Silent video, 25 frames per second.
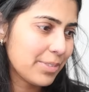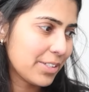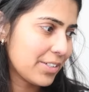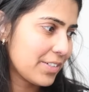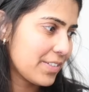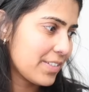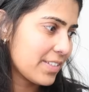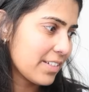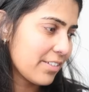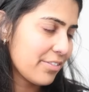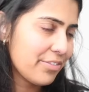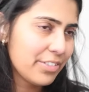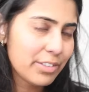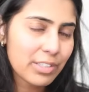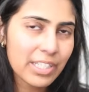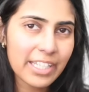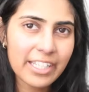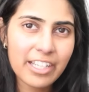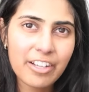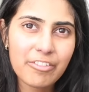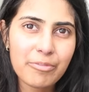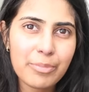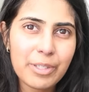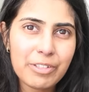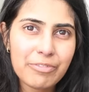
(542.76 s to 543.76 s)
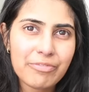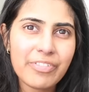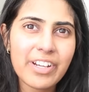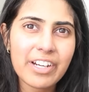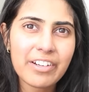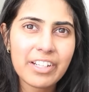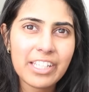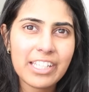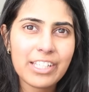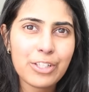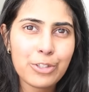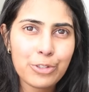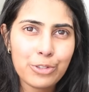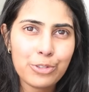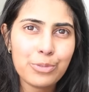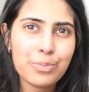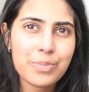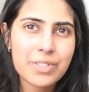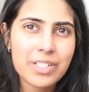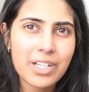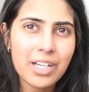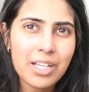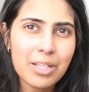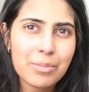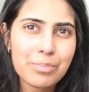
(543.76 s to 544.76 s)
because I feel like I've been very
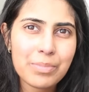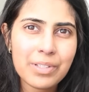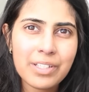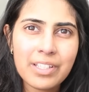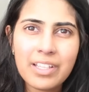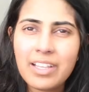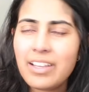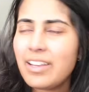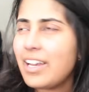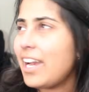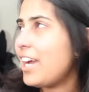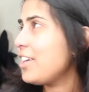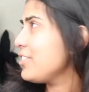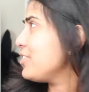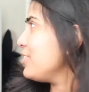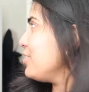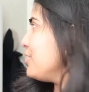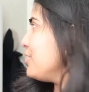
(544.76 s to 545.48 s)
cooped up. How do